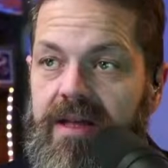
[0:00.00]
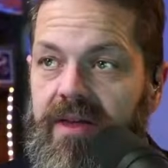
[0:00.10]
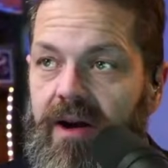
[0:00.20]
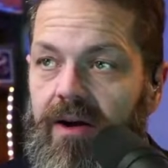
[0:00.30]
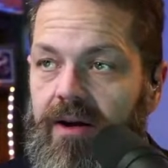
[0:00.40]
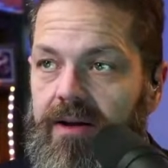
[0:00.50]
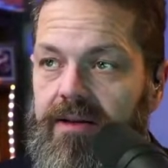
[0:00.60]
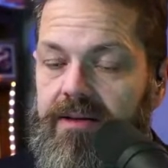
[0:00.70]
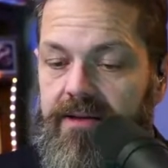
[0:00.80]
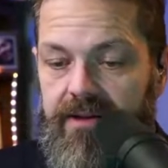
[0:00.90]
there.
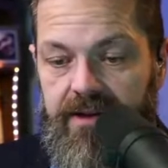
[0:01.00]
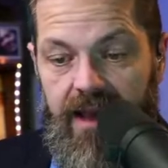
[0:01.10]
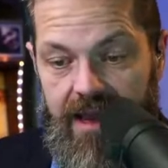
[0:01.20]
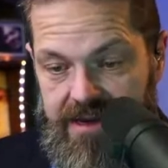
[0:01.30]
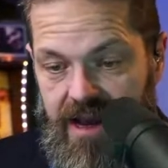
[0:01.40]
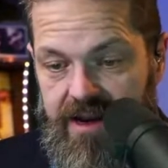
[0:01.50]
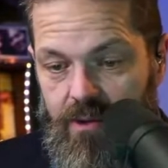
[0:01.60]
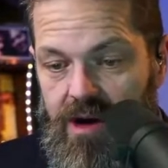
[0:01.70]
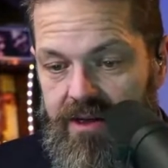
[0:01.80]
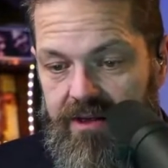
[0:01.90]
And yet he
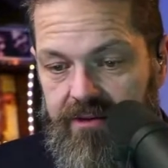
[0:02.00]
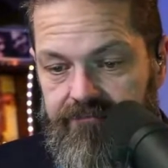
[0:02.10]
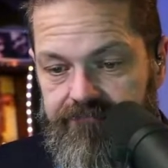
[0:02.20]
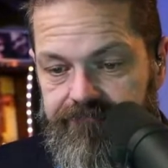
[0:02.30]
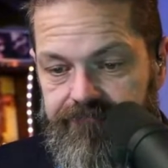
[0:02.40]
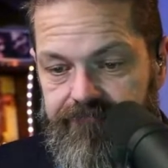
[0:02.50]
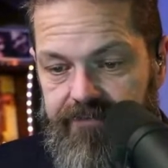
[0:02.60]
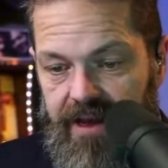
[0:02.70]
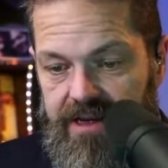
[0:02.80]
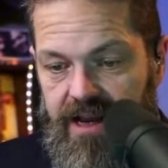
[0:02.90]
was.
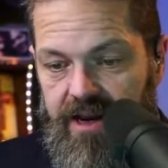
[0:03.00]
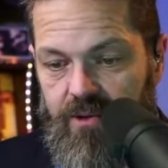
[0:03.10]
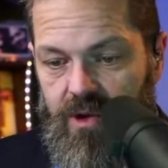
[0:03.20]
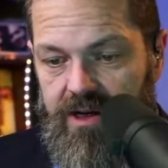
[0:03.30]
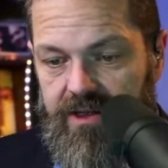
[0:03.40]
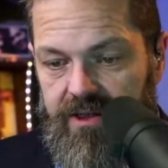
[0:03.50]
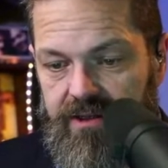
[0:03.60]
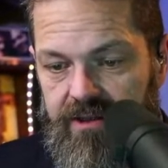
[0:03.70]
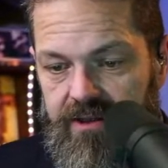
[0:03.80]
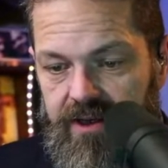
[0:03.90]
And yet he was.
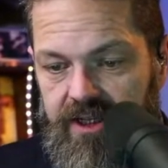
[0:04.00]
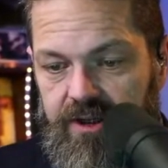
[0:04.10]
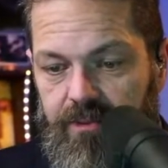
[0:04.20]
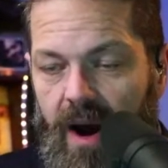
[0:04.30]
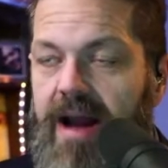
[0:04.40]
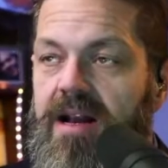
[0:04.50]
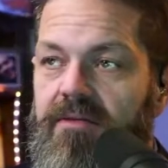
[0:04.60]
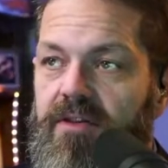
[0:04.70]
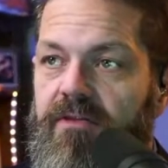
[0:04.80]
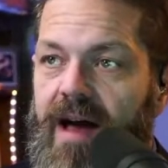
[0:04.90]
In spite
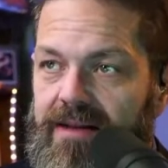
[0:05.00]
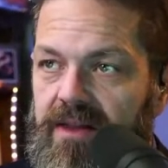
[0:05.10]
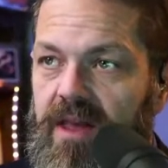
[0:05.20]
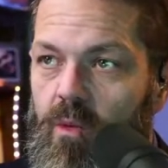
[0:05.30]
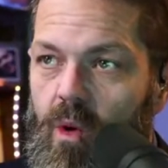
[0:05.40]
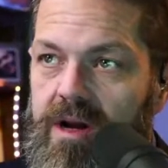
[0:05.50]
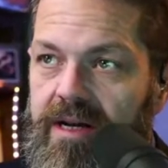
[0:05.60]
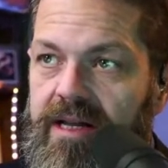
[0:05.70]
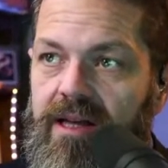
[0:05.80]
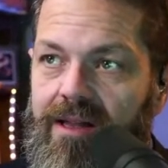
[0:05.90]
of the fact that they wanted
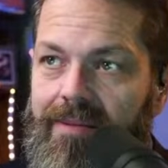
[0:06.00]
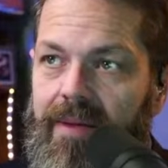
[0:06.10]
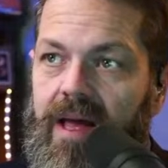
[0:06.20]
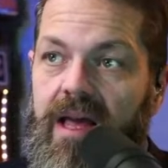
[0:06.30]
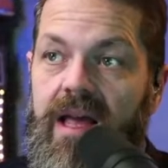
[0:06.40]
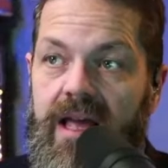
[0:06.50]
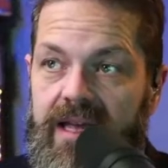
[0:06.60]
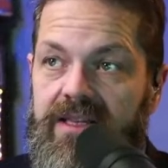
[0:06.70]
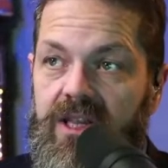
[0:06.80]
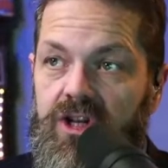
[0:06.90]
to kill him,
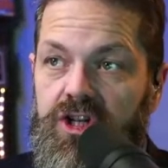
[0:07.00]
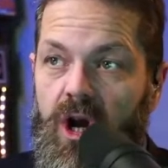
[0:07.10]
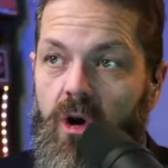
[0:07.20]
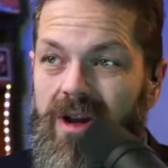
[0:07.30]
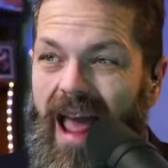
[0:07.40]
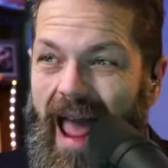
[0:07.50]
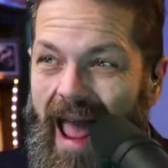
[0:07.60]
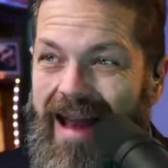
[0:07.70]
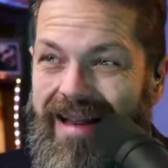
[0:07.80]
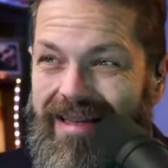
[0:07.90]
he still showed
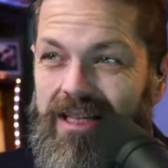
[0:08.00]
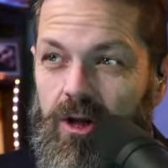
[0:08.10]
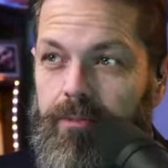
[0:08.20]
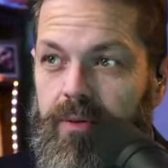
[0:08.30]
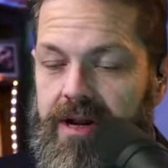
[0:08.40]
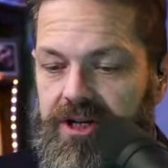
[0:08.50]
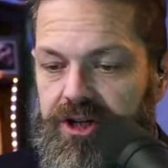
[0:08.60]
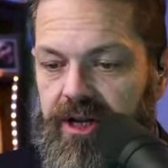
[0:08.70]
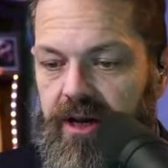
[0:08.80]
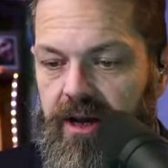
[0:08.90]
and he still
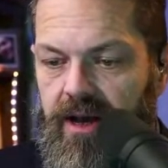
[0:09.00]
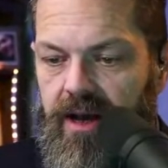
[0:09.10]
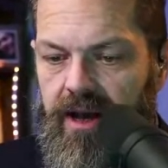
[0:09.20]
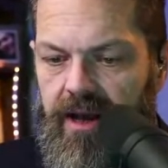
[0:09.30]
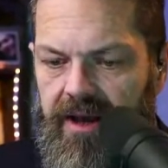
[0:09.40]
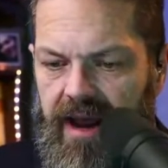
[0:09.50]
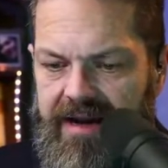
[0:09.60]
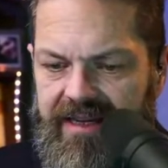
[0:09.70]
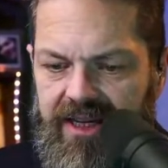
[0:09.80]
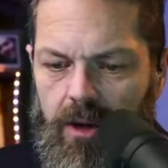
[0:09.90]
preached.
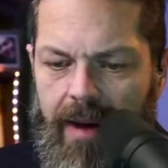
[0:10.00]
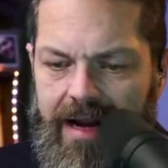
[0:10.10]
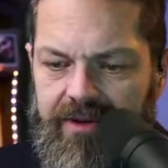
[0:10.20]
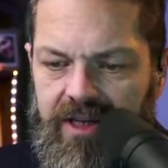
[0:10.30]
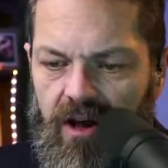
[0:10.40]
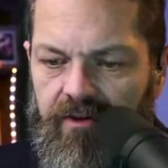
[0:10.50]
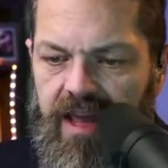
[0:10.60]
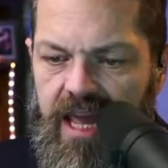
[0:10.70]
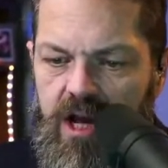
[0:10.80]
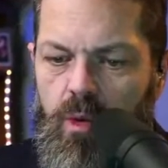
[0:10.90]
And he still made himself
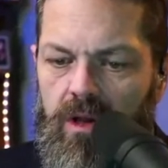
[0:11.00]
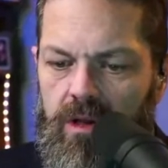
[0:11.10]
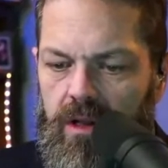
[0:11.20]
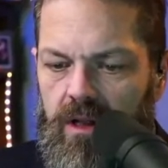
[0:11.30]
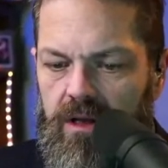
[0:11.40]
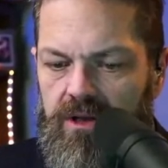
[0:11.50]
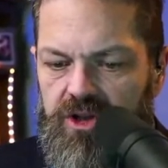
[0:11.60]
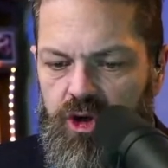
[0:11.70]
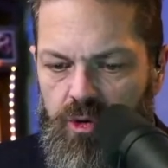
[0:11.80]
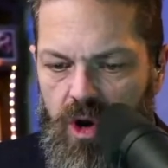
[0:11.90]
equal
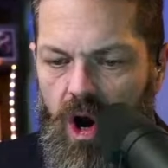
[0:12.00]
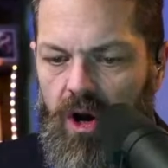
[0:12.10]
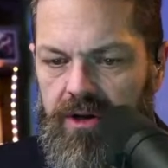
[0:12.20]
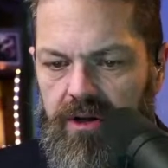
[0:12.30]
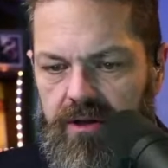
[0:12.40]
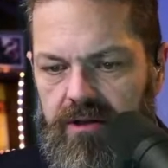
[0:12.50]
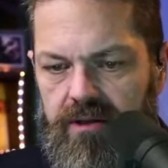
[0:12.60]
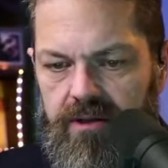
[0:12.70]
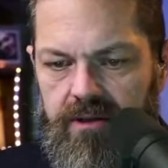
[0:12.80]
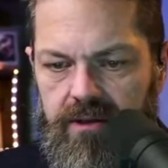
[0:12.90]
to God.
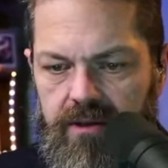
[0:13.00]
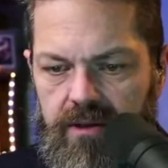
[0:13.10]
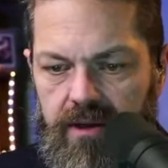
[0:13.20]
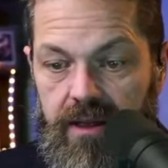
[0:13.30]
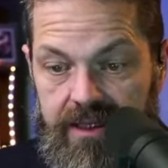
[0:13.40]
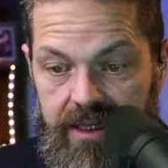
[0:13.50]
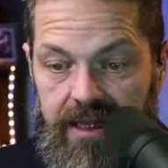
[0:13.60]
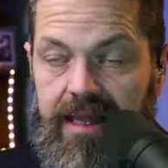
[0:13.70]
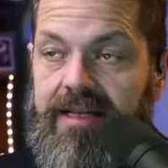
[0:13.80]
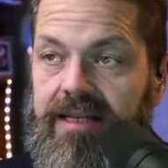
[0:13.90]
Let's
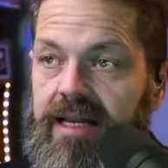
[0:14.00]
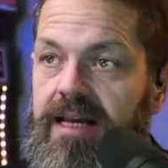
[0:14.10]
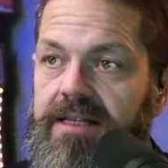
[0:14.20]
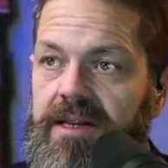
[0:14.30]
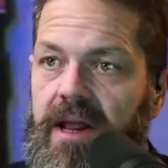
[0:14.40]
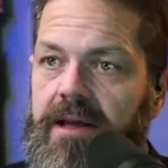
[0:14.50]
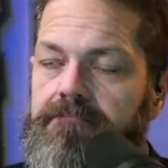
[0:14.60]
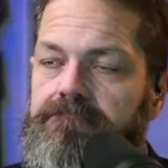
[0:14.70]
let that sink in today.